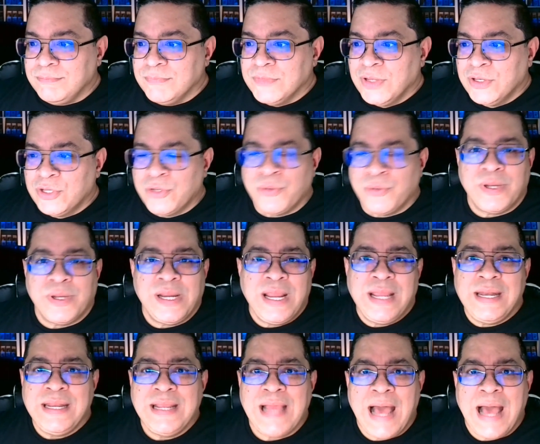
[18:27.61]

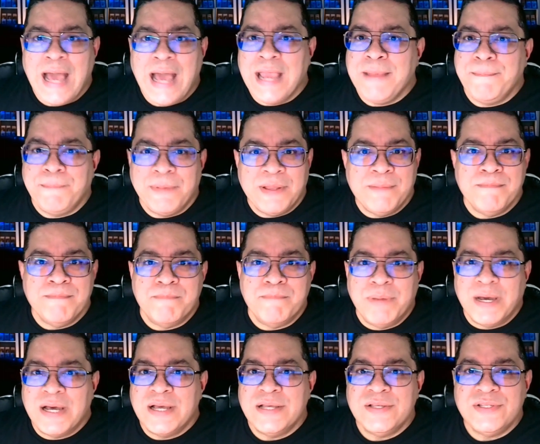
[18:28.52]
creating hype and
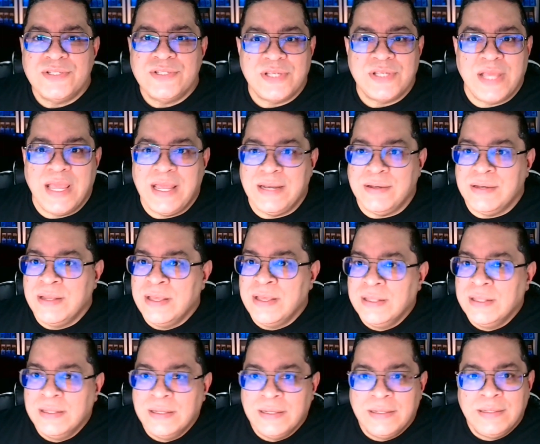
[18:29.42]
buzz and
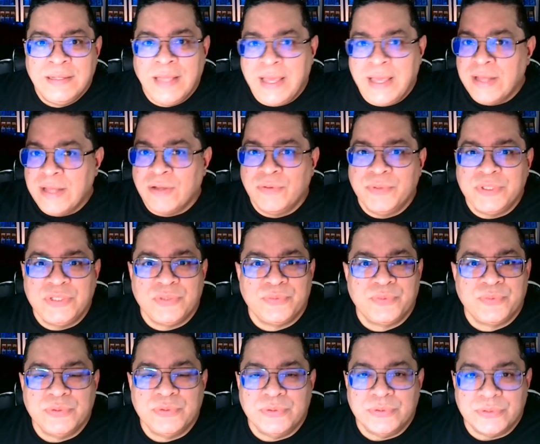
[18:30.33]
the hell with the
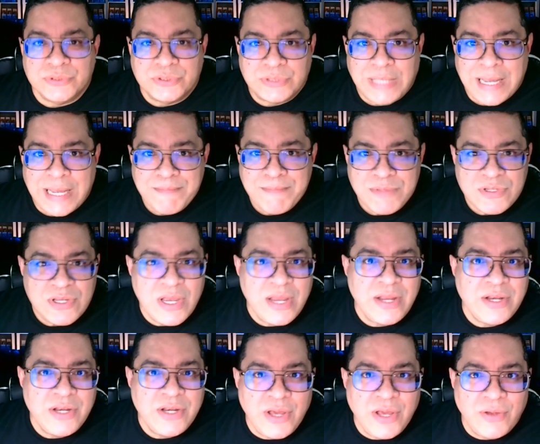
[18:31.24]
rules. I'm
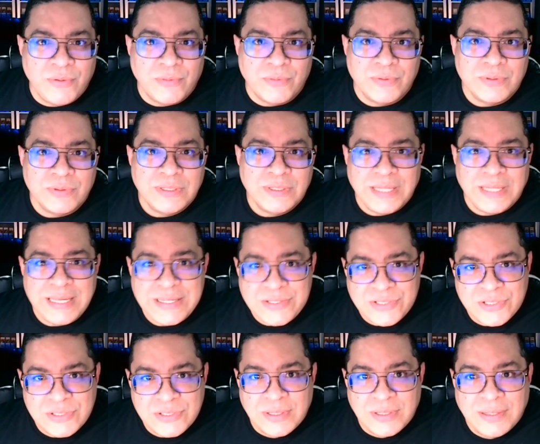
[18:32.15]
saying no.
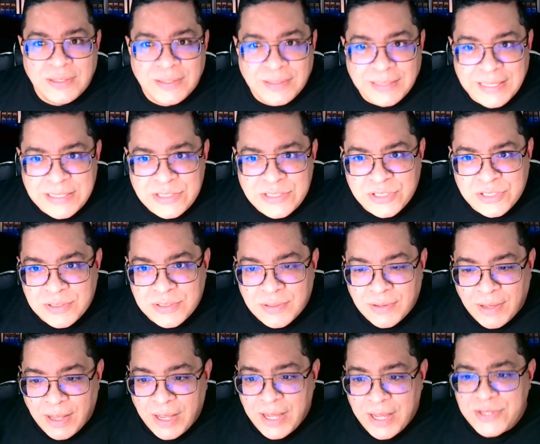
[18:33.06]
Let's
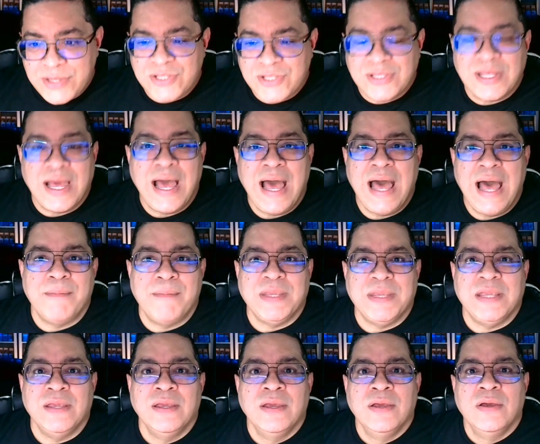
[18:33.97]
us, the
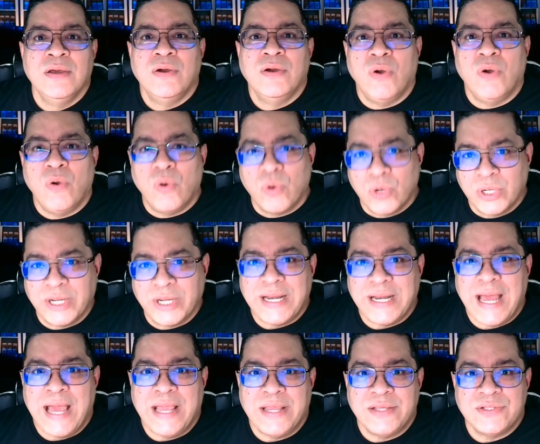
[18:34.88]
hobby,
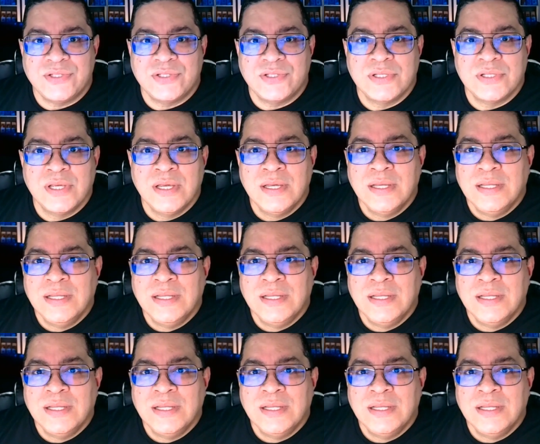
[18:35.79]
organize.